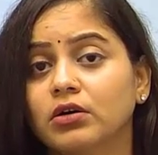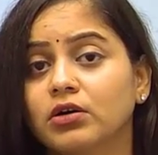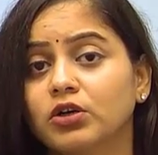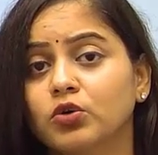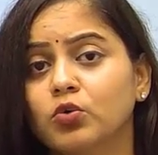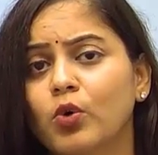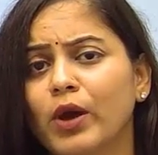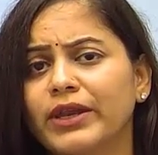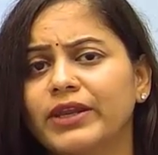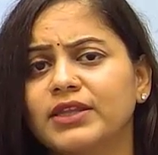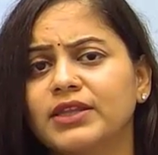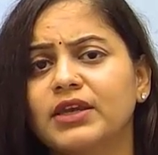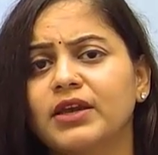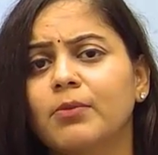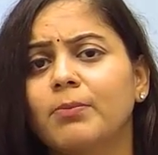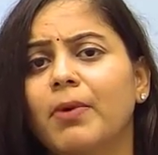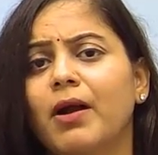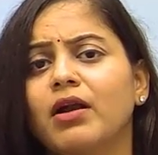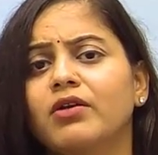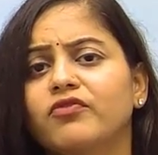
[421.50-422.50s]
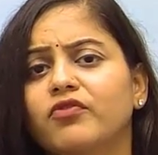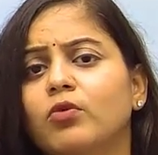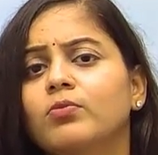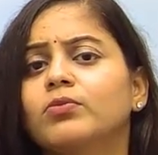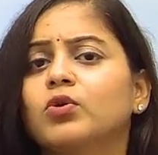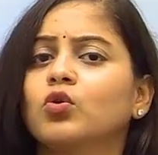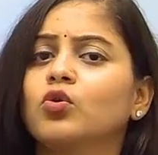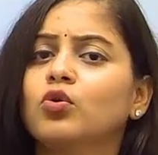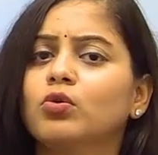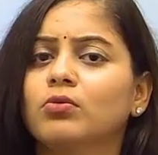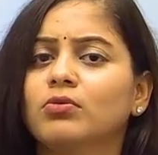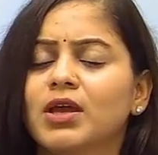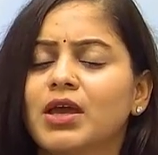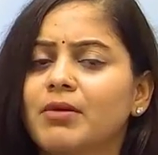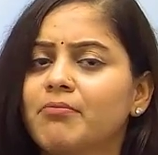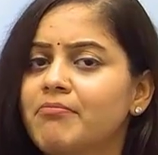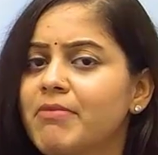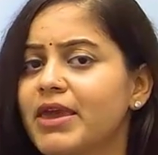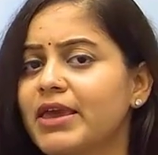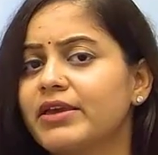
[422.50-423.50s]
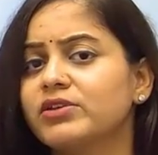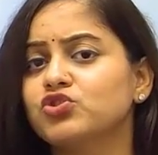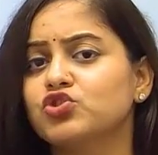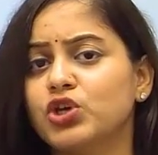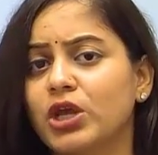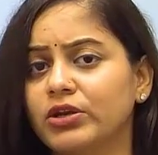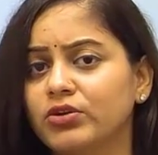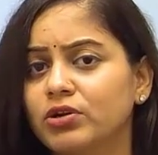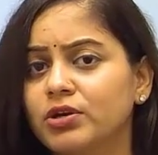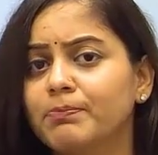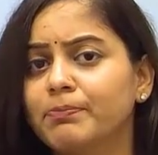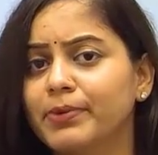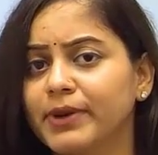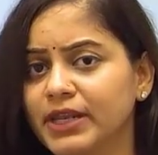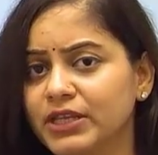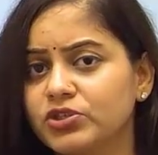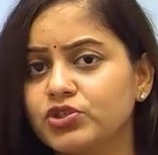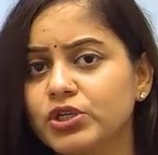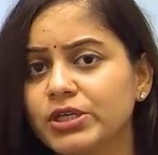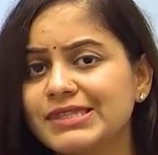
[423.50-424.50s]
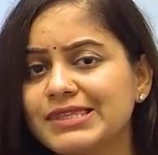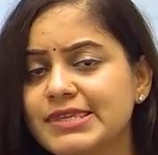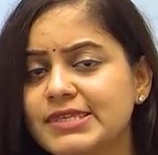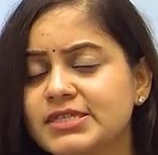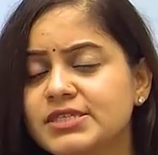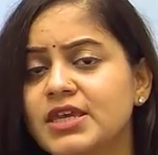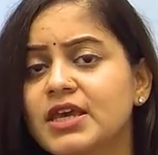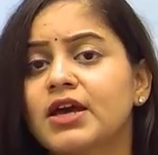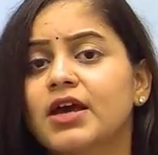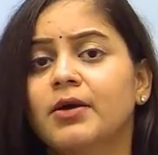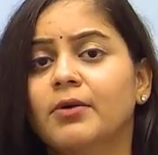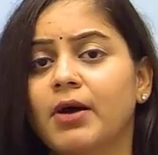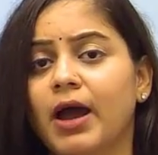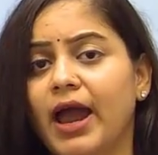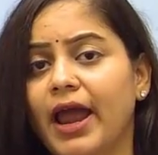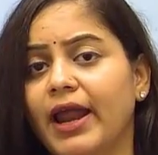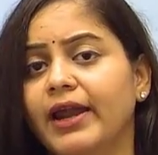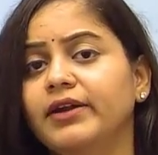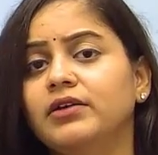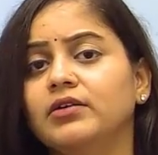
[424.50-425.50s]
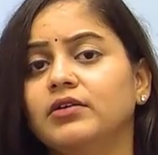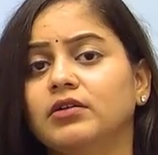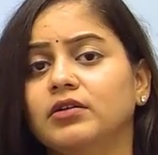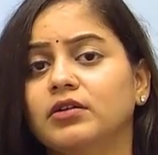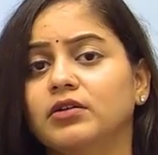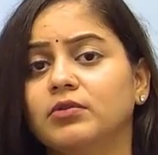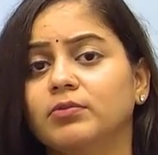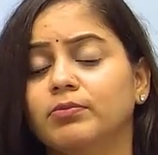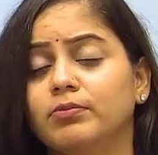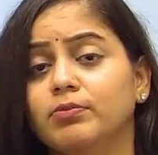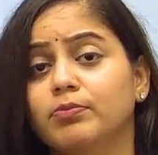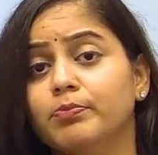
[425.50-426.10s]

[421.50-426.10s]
do anything apart from, you know, making general preachings and uh,